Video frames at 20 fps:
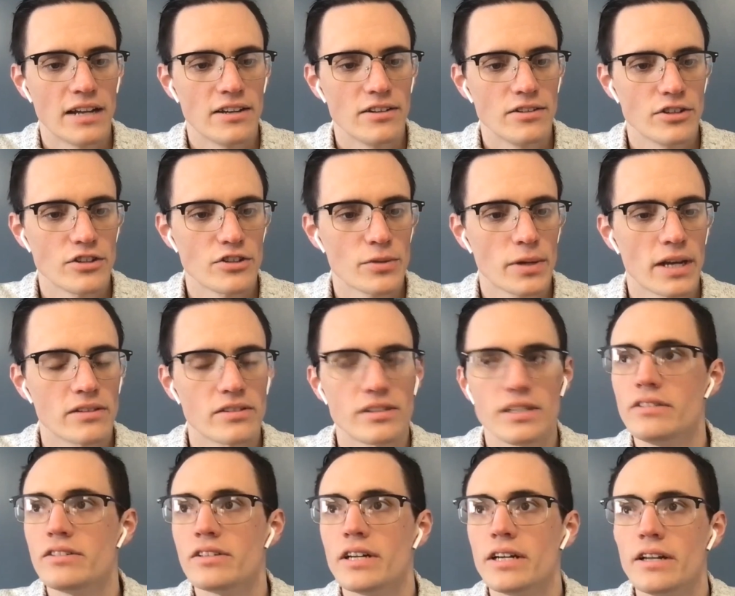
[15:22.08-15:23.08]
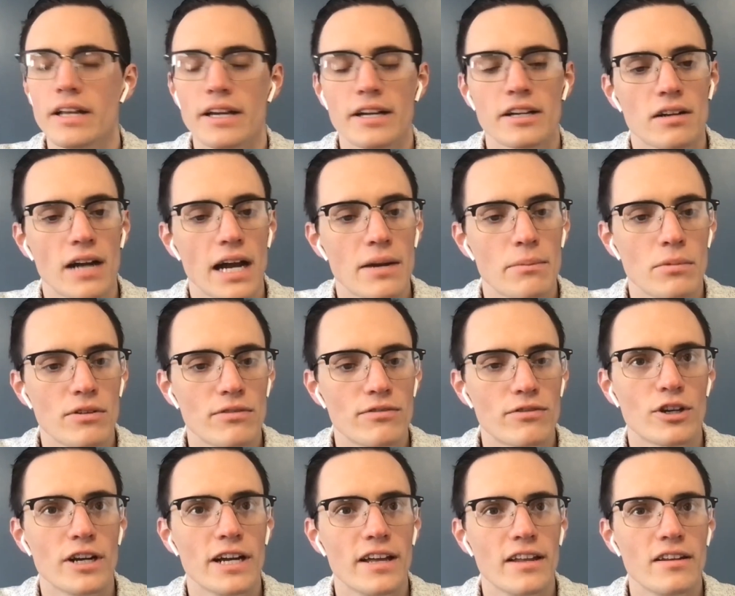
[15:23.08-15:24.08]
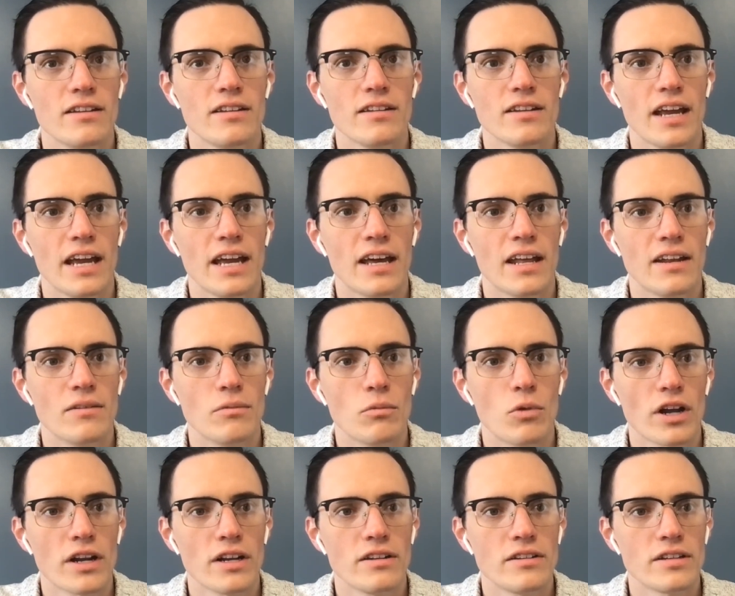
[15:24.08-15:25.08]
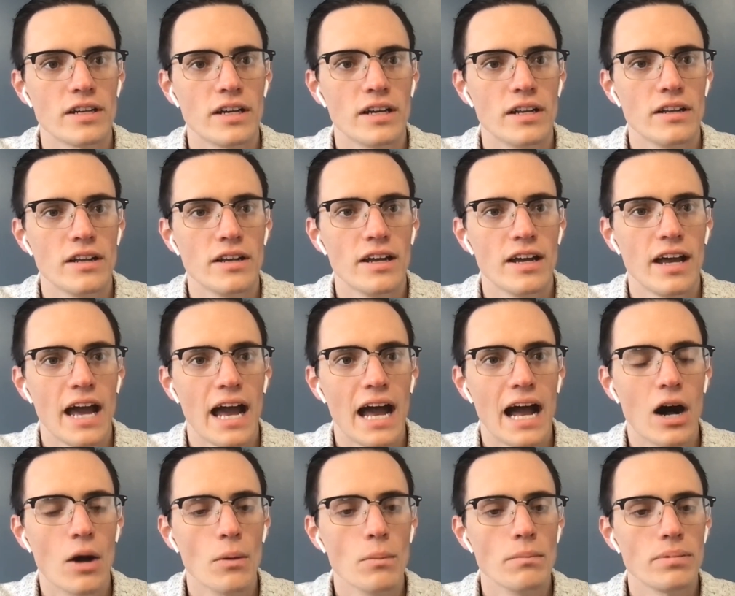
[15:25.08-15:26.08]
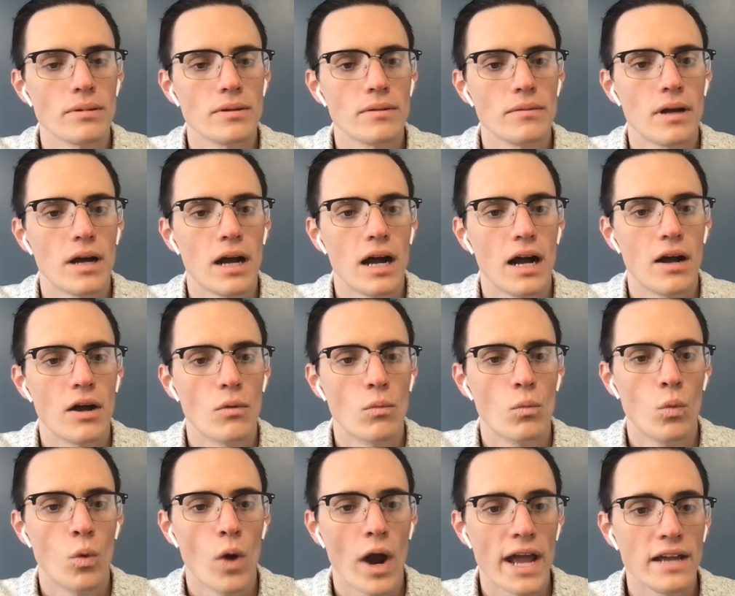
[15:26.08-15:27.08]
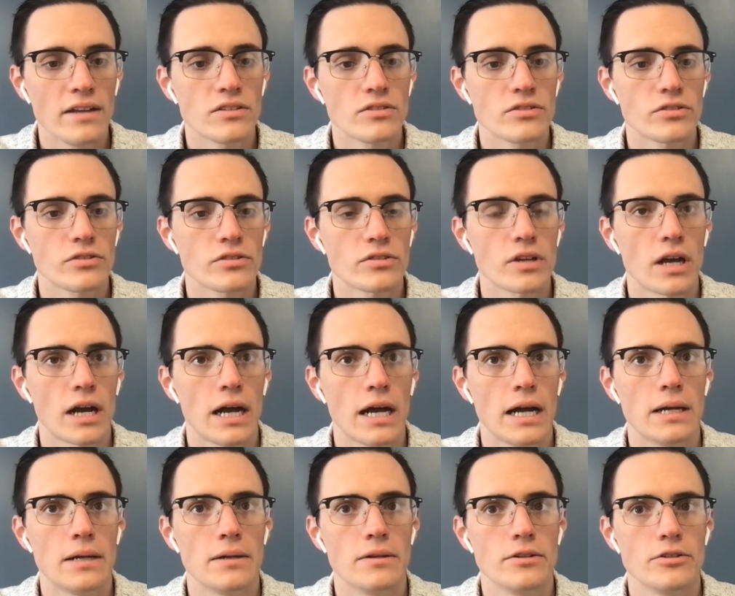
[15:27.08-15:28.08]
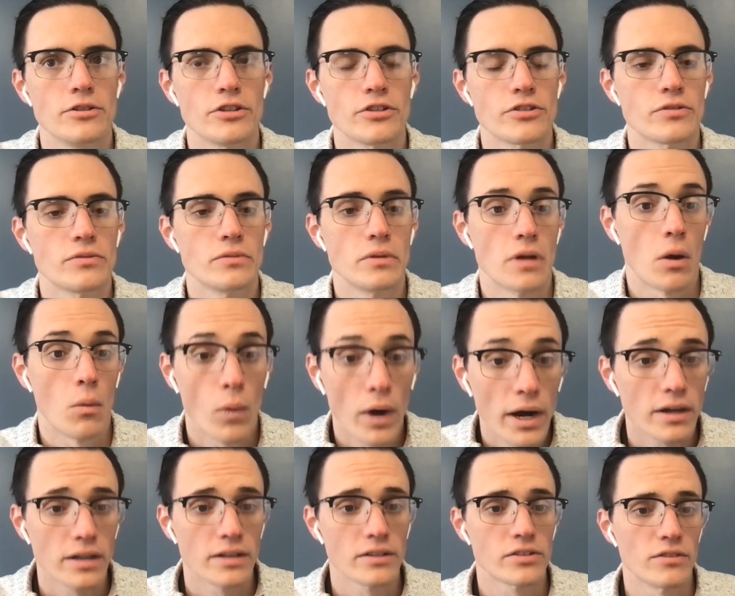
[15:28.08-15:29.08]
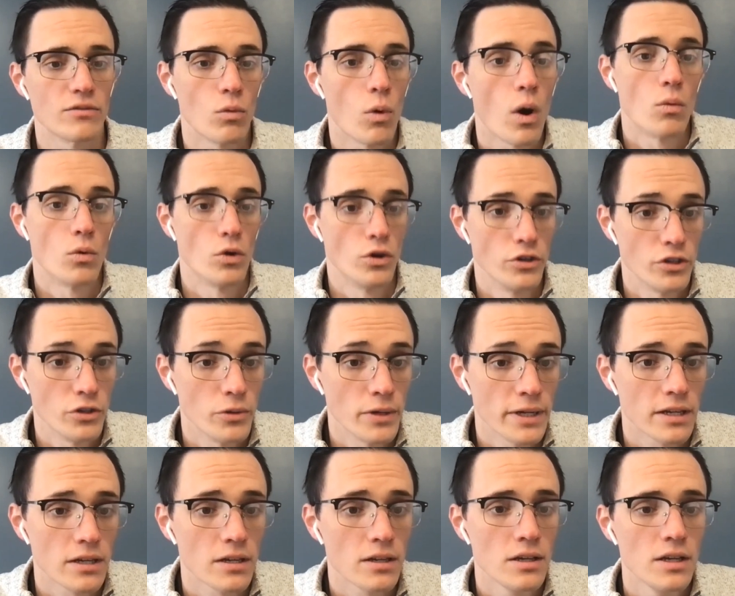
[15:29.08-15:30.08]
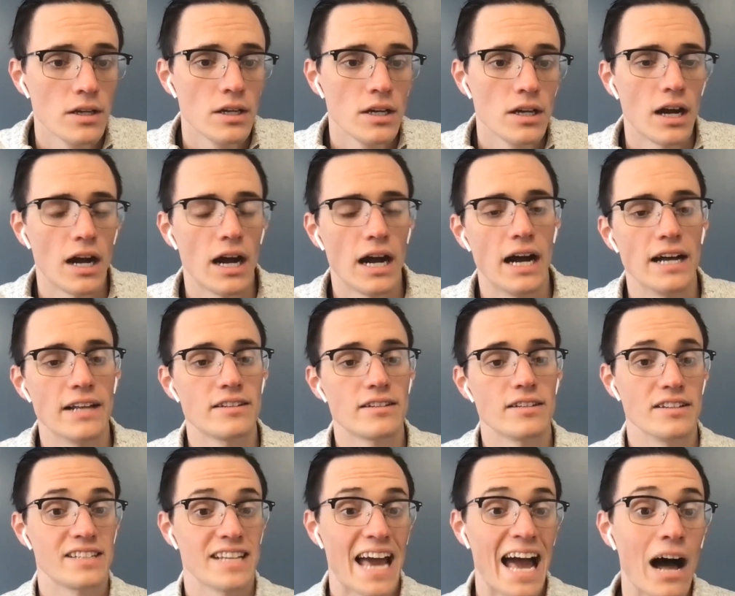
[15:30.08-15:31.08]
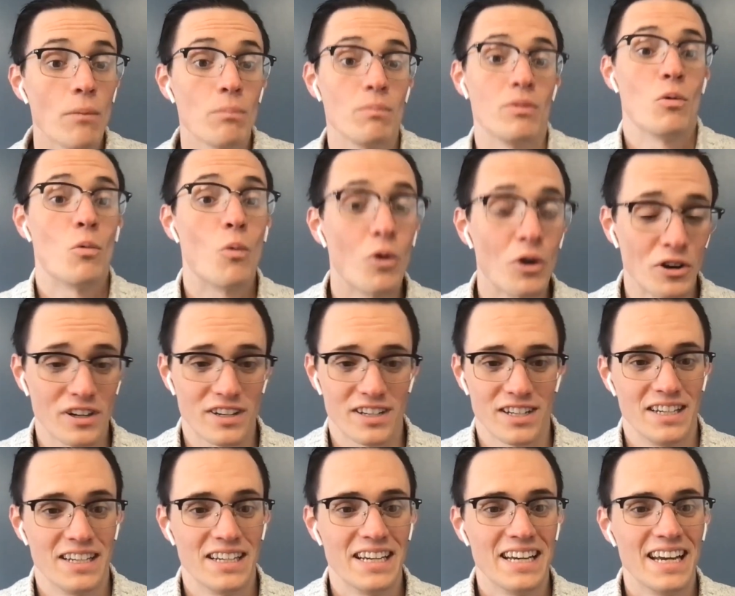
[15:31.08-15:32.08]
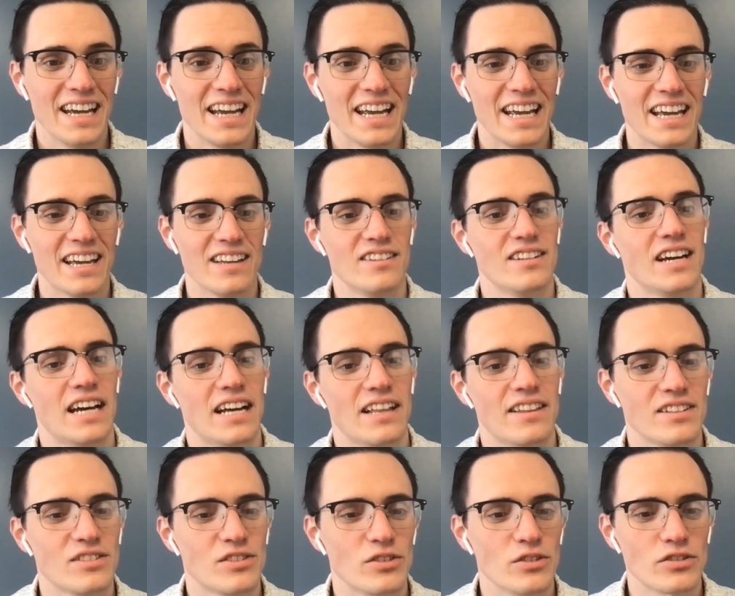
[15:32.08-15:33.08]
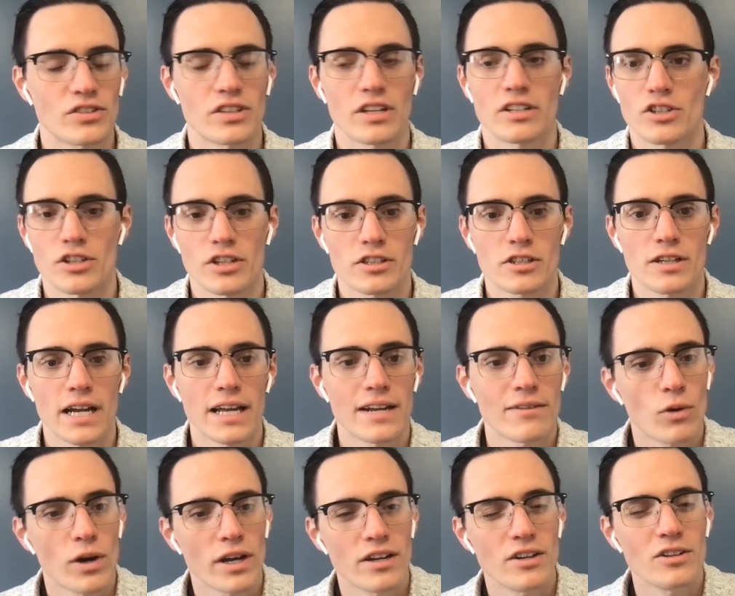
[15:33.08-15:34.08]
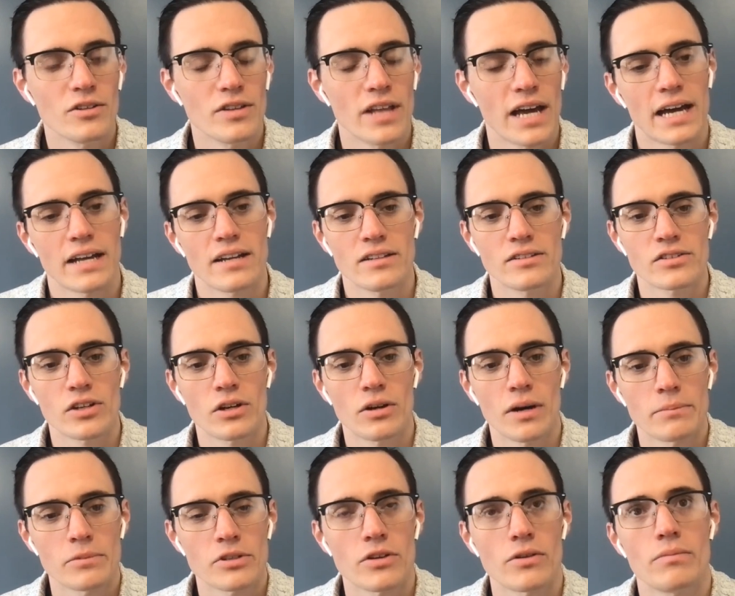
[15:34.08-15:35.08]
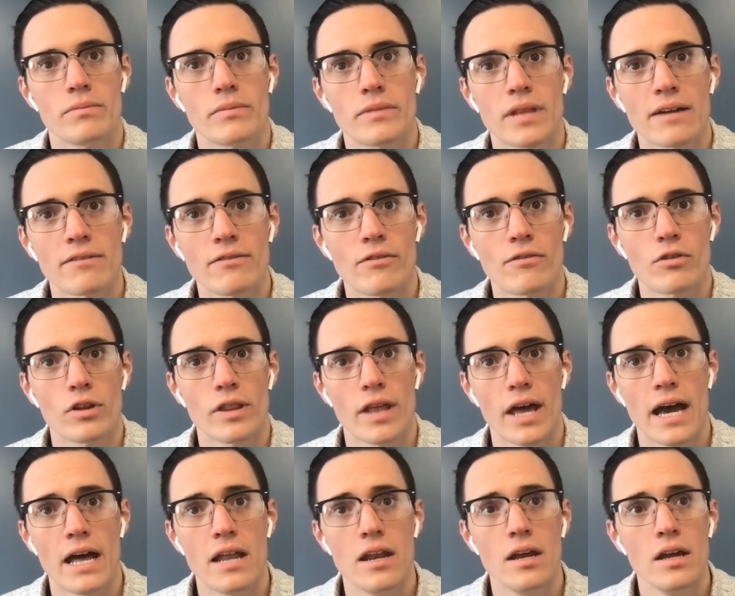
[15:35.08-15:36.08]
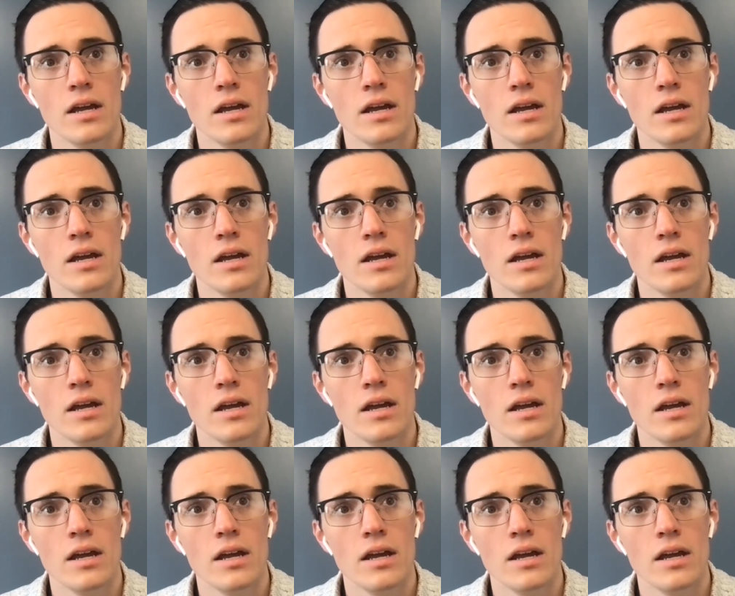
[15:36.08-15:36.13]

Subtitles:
just because he's an incredible friend and wanted to help raise just awareness of what we're doing to help the work. And this is such a creative way to do that. And so I'm so thankful for that.